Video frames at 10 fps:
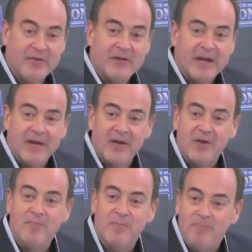you can go
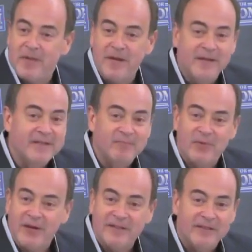to Bailey's
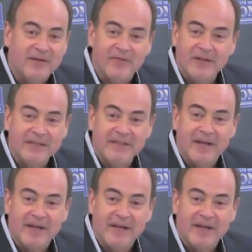Brake Service